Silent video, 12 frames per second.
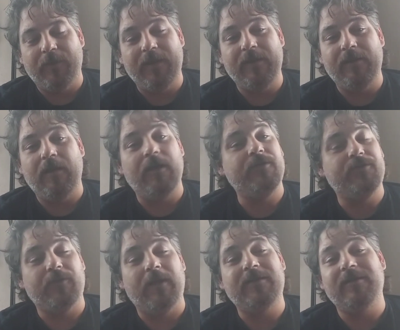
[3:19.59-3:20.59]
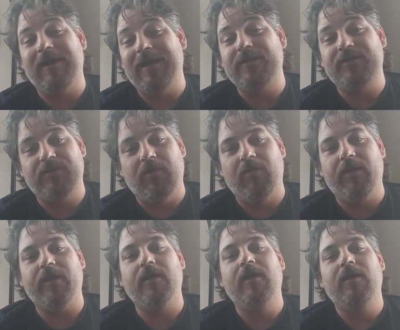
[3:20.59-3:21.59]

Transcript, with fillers: written, uh, directed, and starring